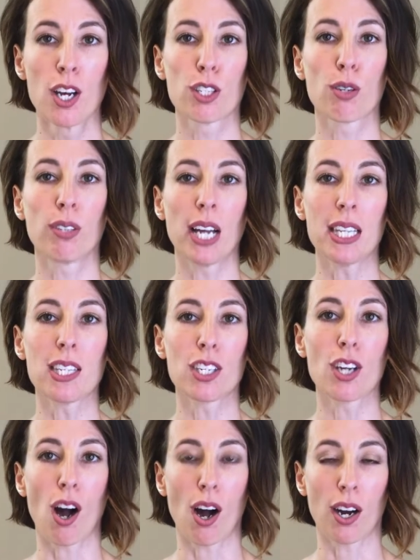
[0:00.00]
So let's
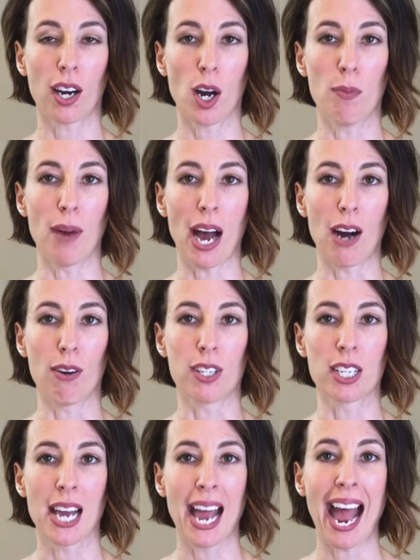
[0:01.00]
talk
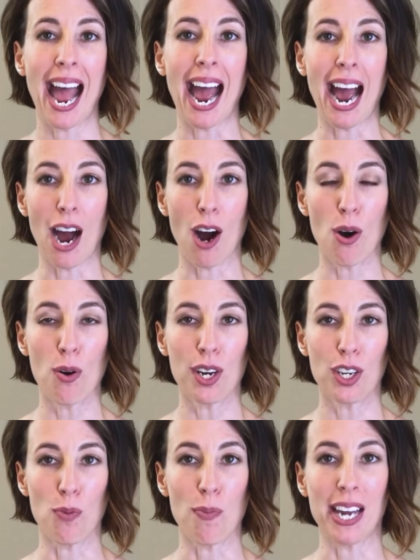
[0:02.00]
about how
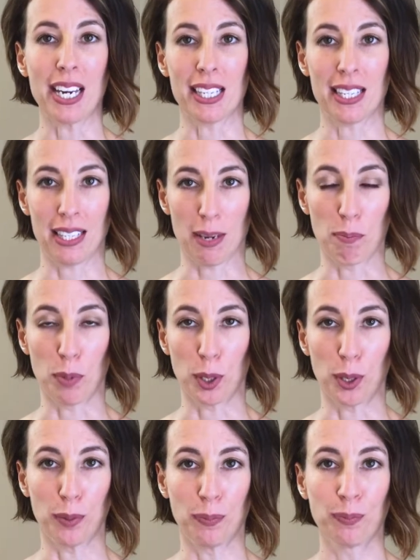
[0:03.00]
you make it
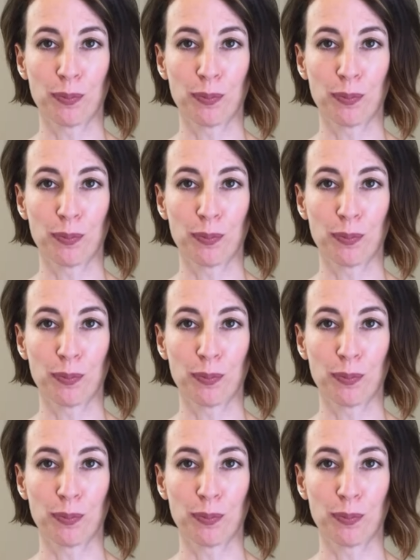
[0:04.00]
simple.